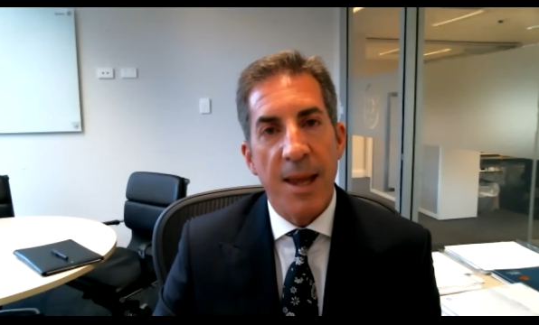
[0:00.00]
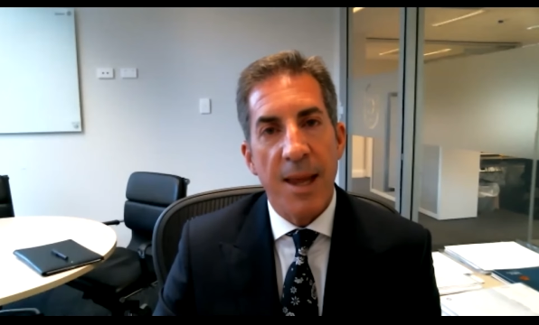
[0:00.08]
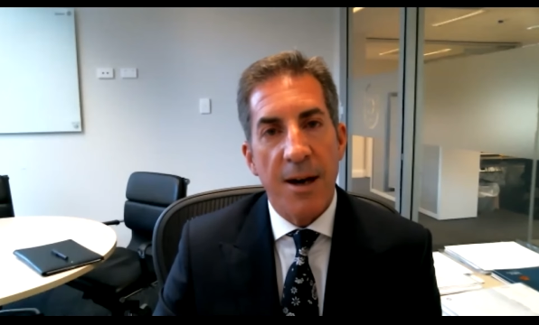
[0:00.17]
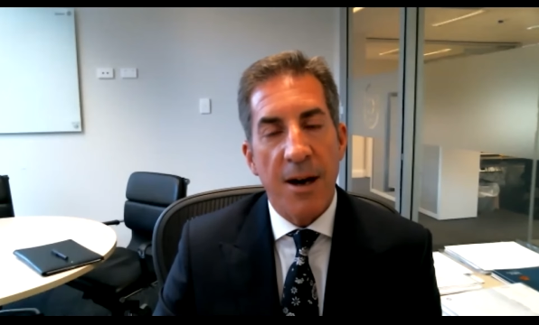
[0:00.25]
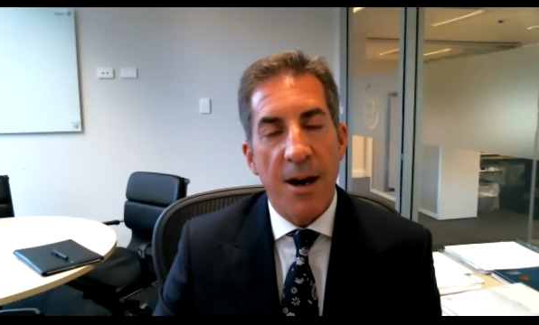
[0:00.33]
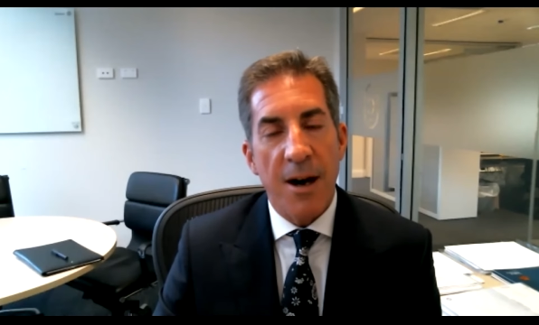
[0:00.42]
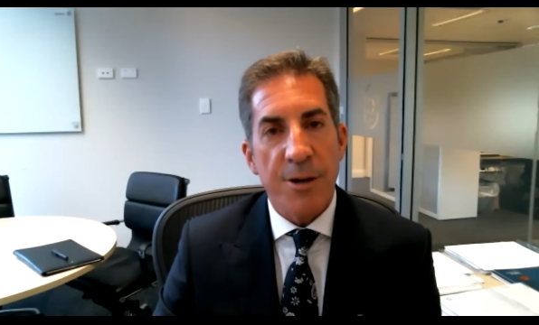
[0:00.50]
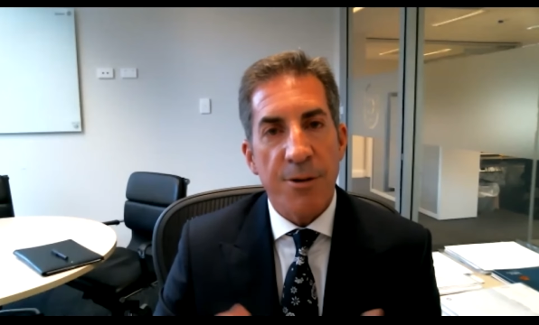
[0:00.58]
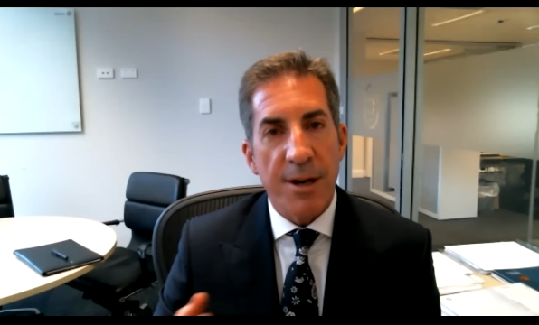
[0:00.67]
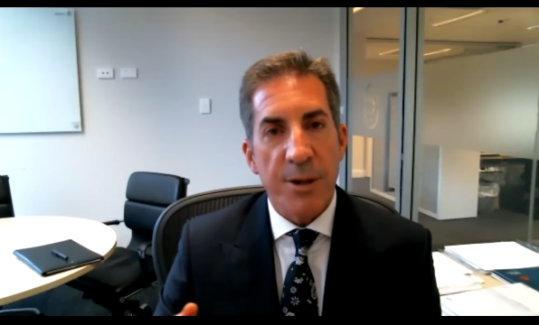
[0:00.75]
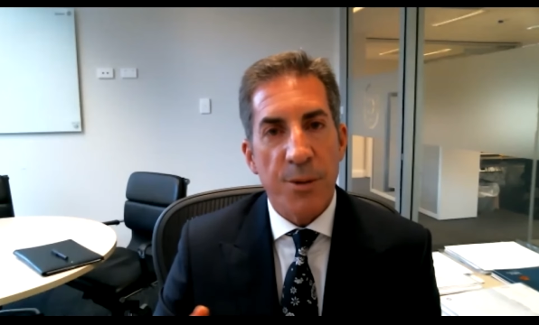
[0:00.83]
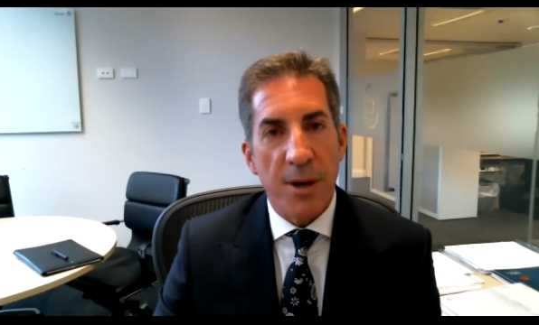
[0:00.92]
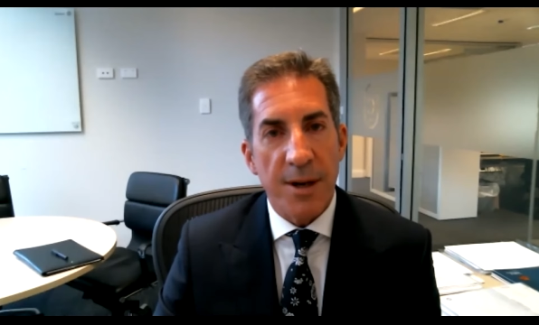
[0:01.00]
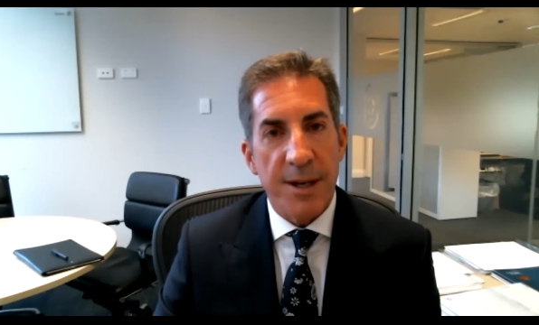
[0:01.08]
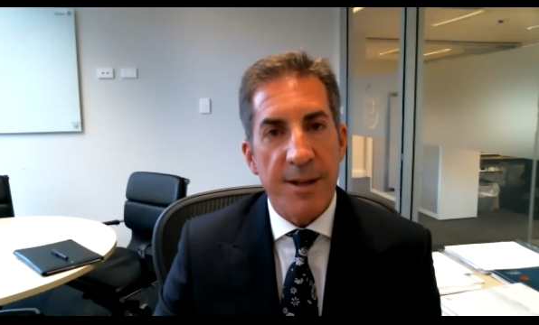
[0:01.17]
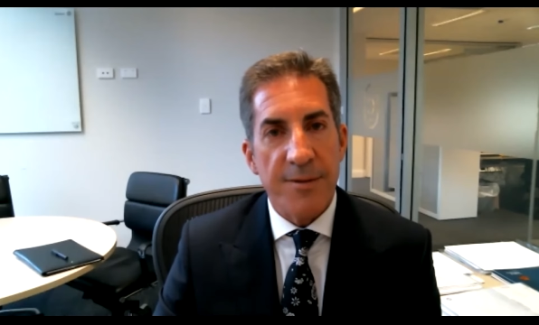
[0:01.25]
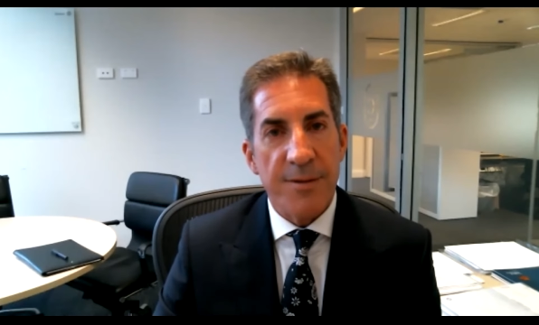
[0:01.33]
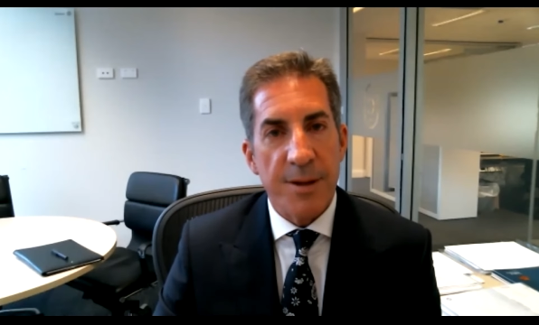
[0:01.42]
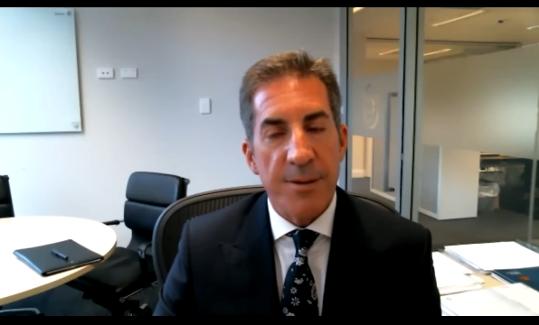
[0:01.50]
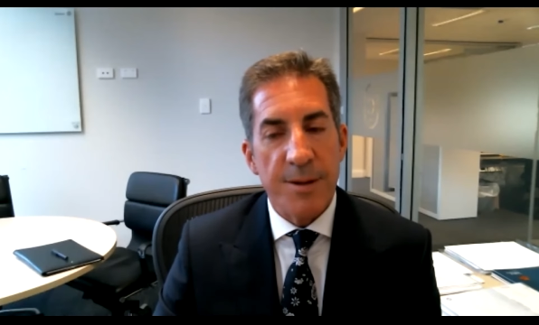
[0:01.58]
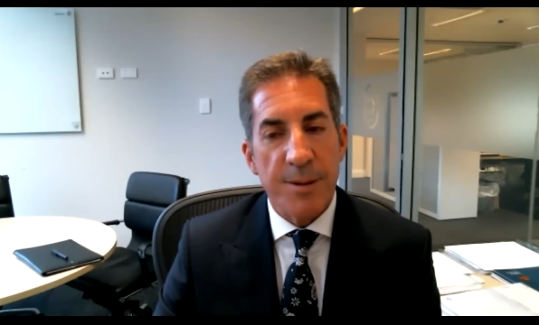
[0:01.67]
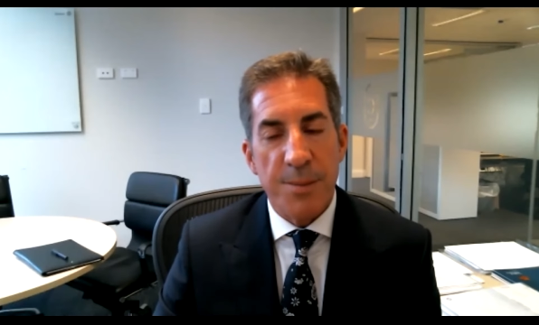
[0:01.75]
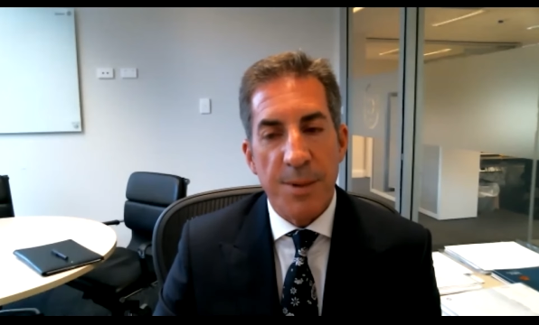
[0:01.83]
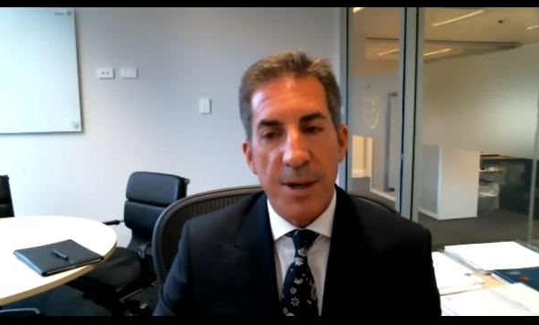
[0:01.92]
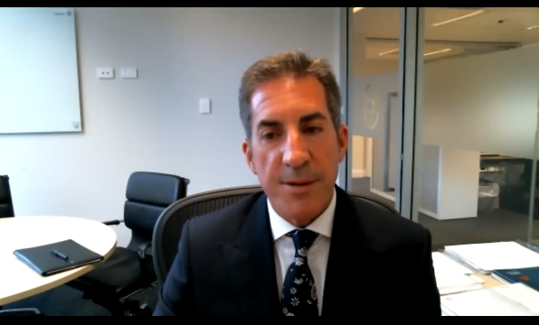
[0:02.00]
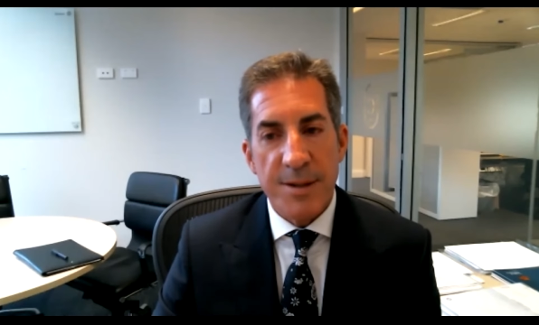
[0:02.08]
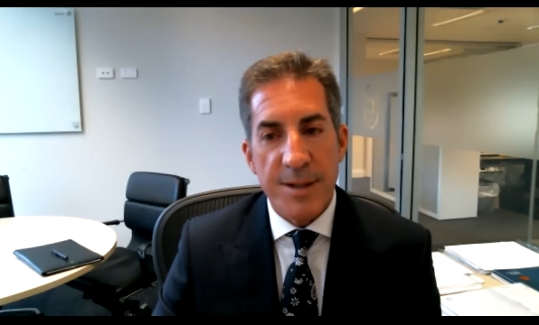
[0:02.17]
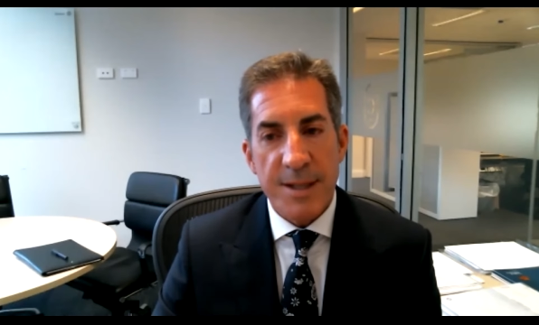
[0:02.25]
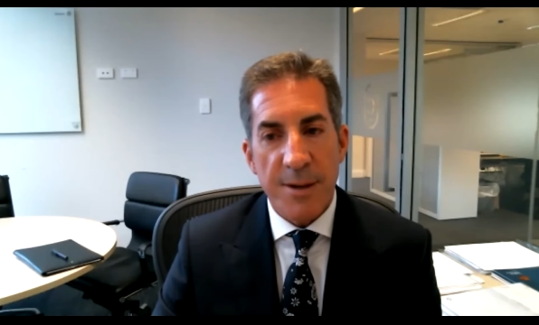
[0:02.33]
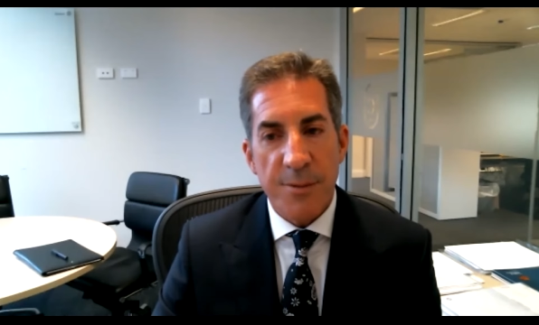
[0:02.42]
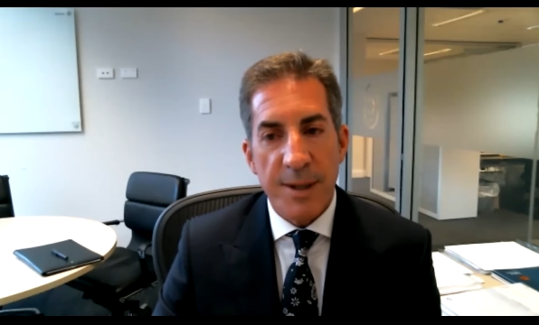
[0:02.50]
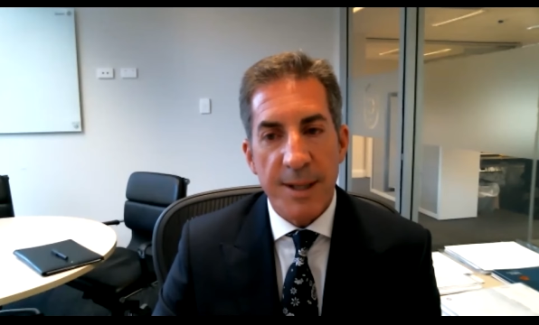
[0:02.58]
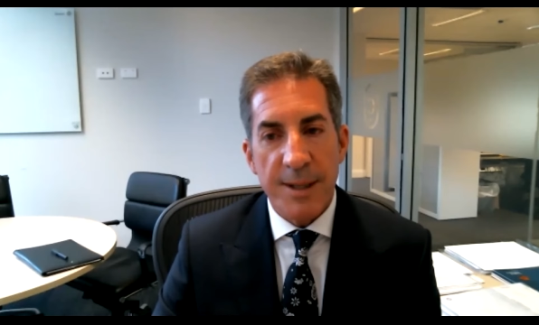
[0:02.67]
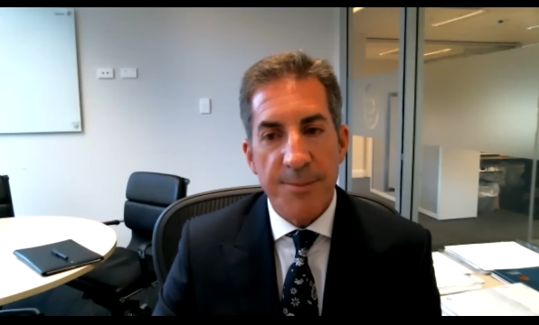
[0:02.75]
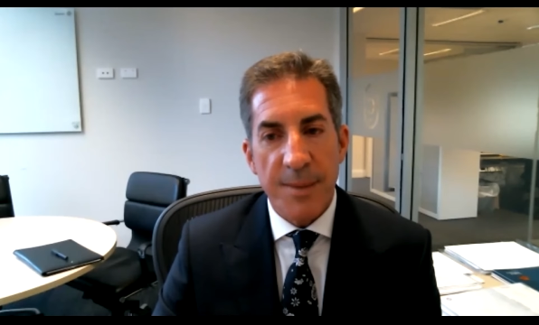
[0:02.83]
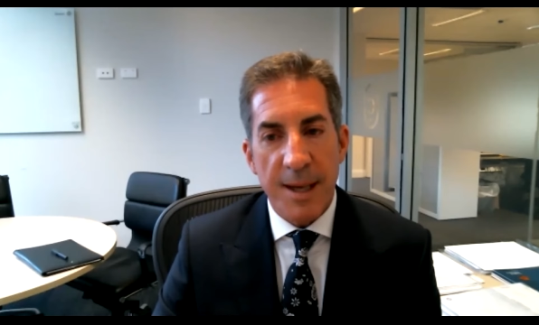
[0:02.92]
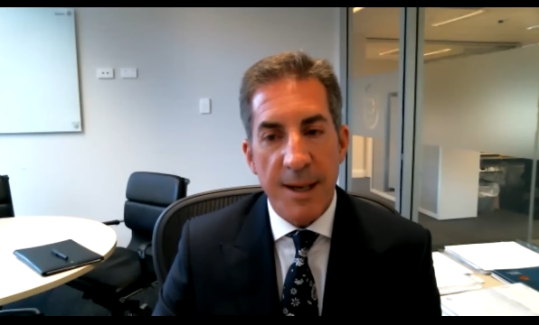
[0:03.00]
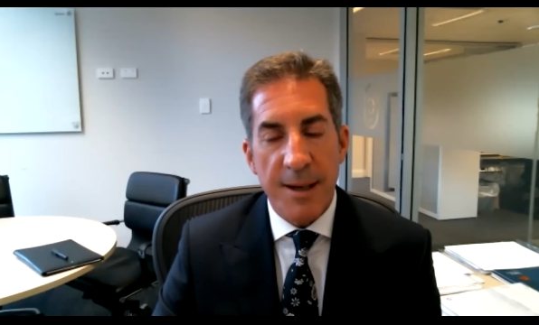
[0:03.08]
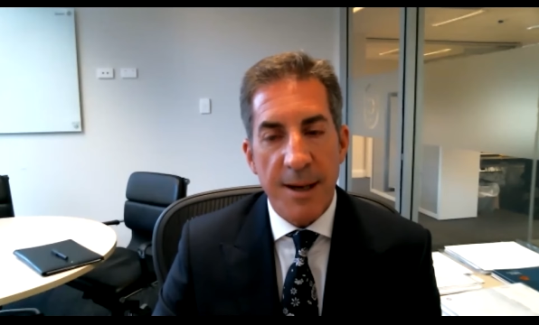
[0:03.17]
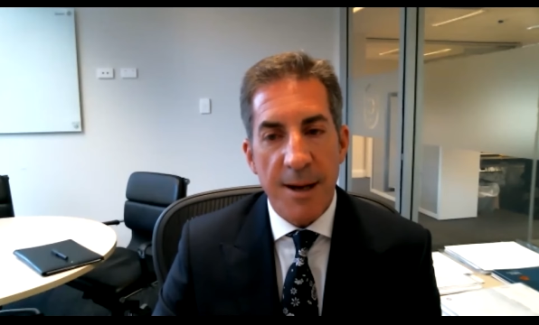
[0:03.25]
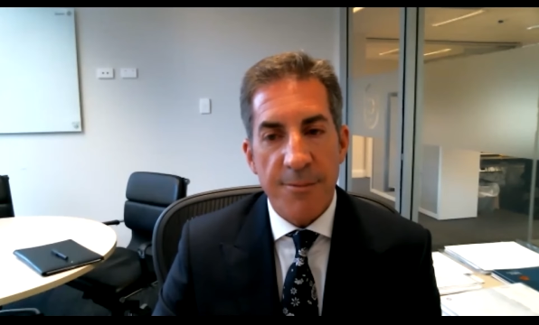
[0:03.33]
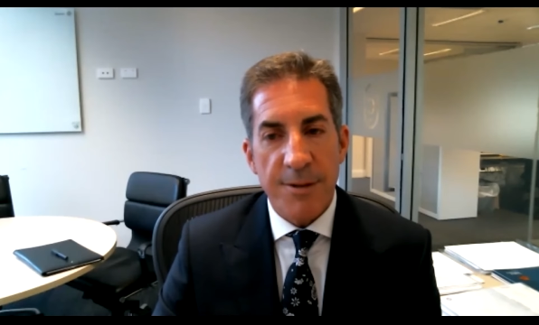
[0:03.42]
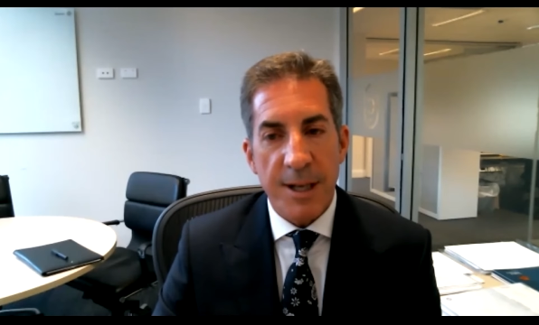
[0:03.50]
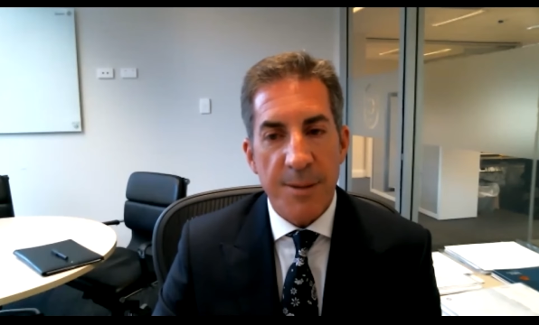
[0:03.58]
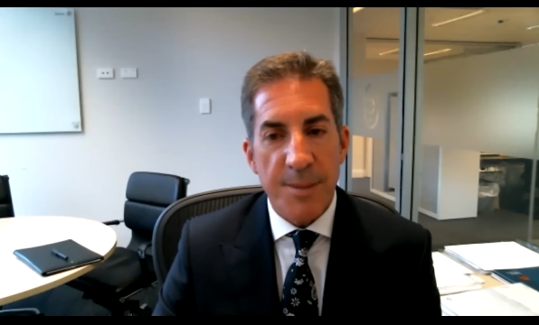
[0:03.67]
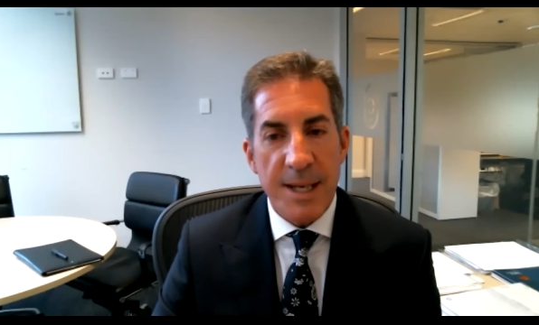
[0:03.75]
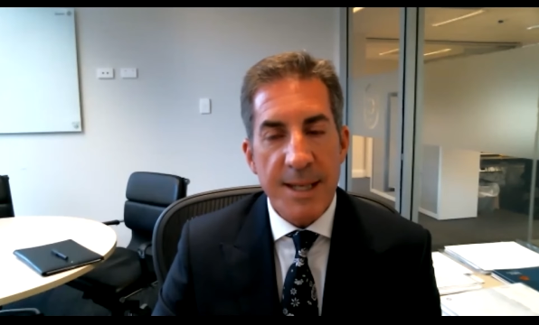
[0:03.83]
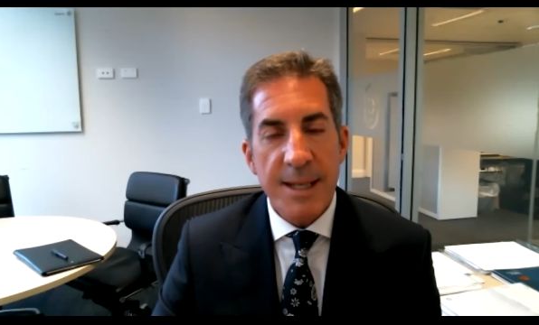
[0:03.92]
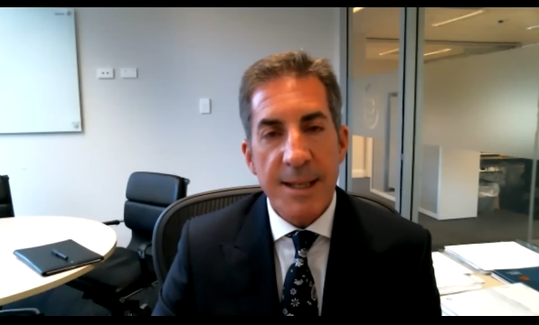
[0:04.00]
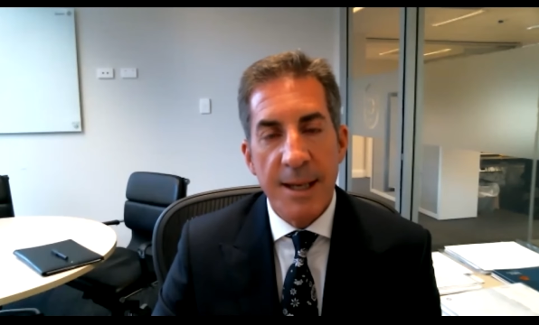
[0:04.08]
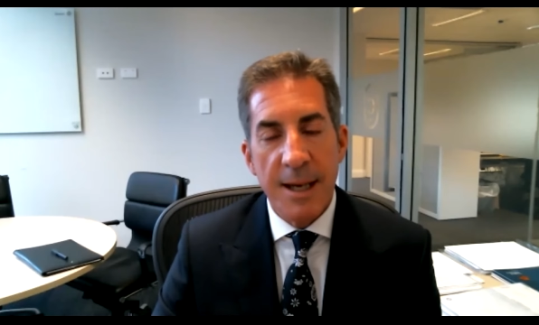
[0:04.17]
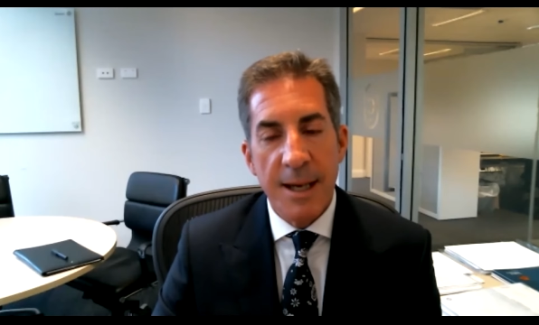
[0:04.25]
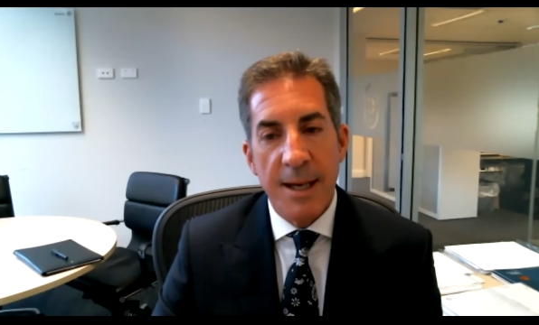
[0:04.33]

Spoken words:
high credit quality of the bonds that we are recommending.